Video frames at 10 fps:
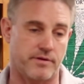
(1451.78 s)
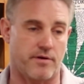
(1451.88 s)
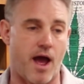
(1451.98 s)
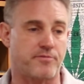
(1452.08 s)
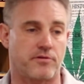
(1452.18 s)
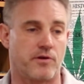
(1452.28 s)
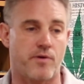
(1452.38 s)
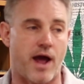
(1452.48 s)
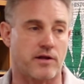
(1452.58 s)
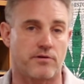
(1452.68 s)
absolutely
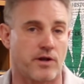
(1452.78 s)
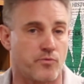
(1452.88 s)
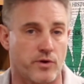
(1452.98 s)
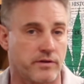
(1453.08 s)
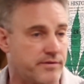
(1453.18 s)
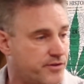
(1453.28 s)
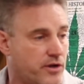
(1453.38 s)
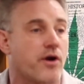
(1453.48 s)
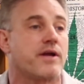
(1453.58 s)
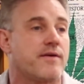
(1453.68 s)
radical and
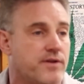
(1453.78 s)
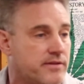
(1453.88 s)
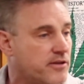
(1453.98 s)
unrealistic are even at